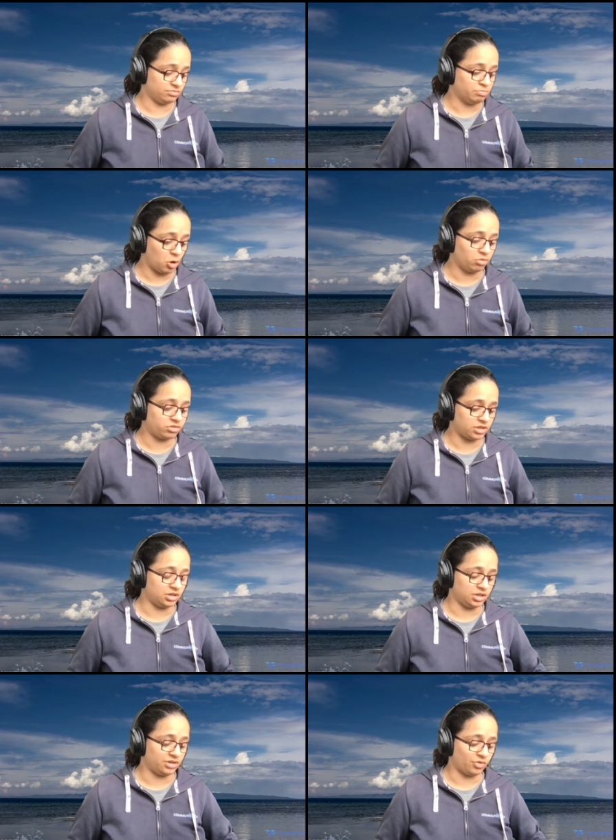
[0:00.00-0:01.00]
both
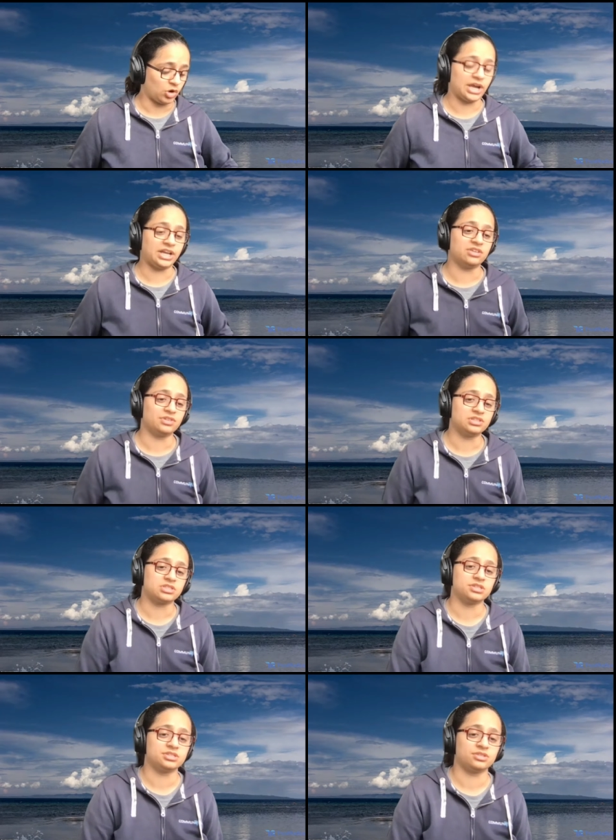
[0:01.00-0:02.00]
in, in a variety of
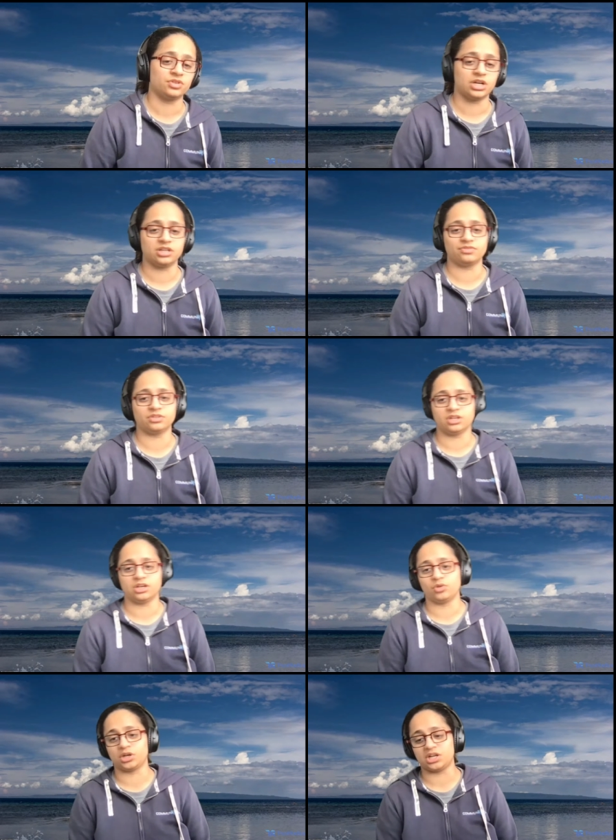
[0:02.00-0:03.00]
instances in a variety of,
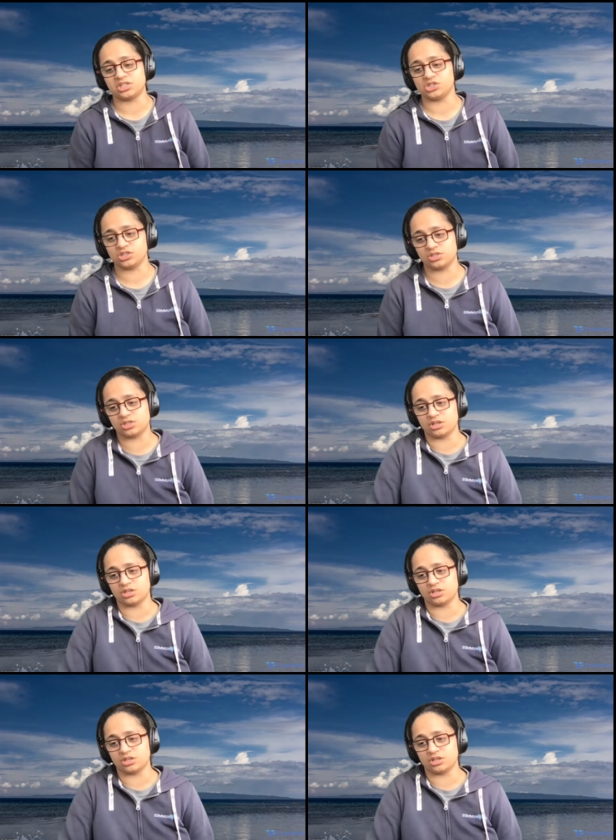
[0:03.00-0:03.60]
of organizations.